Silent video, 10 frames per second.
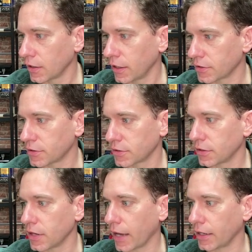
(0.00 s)
it's
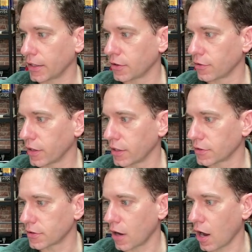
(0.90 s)
90
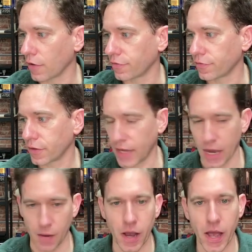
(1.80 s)
degrees off the
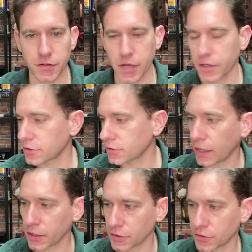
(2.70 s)
camera axis,
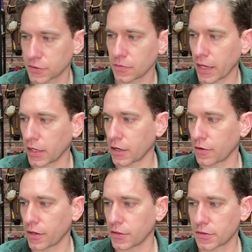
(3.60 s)
and it's 90
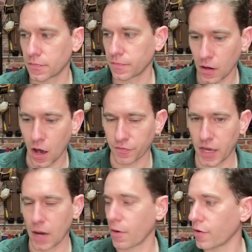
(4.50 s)
degrees off
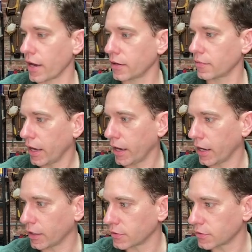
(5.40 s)
camera right.
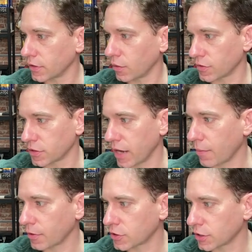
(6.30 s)
And it was an
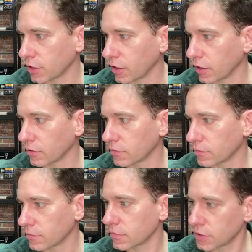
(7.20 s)
Aperture
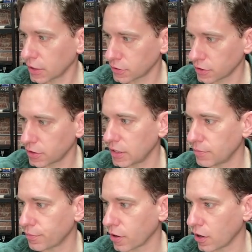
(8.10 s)

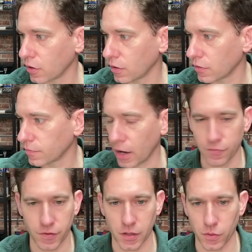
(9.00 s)
600D Pro
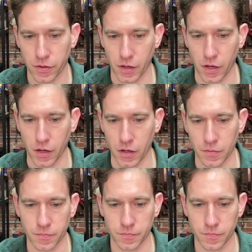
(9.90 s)
outfitted with a